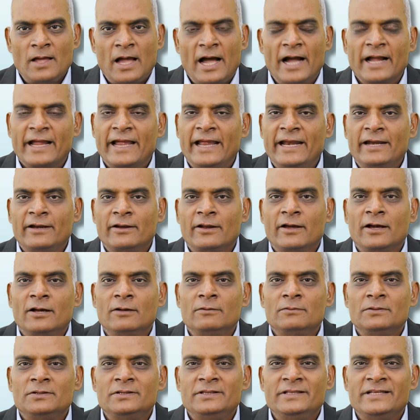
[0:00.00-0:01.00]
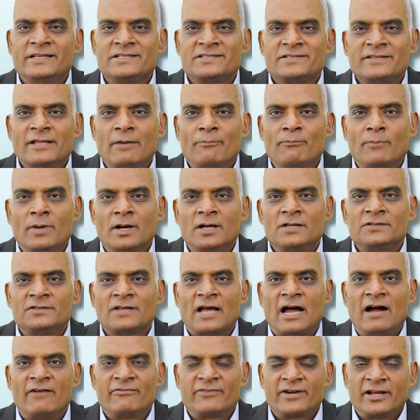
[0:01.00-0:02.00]
Again, these numbers
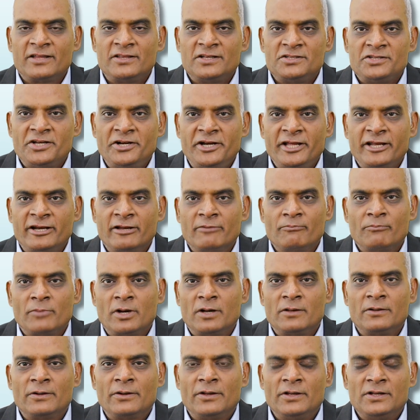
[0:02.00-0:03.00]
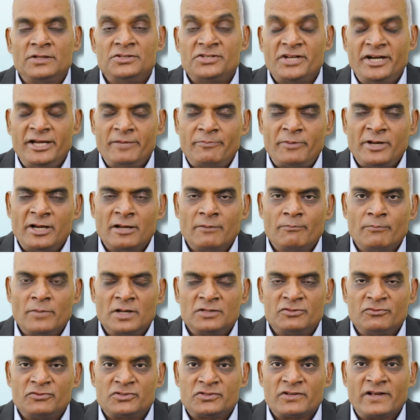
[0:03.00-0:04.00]
after the GDP
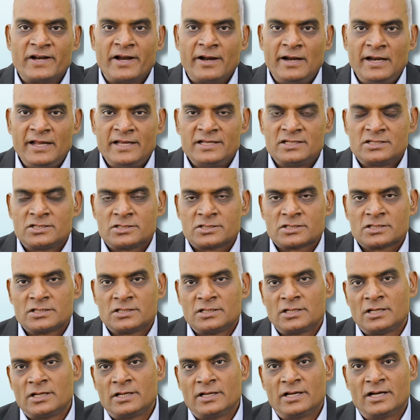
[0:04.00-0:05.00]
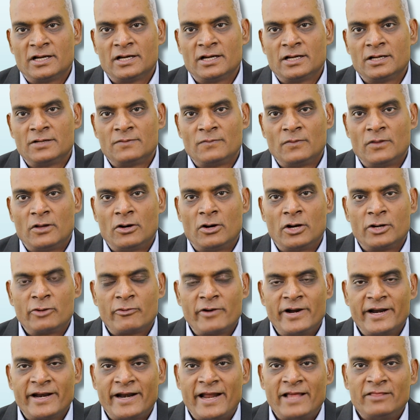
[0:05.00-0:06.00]
numbers which were released on
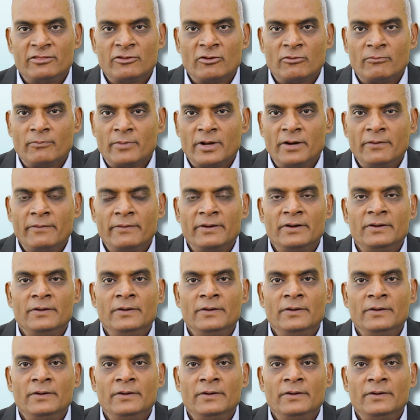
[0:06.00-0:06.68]
29th November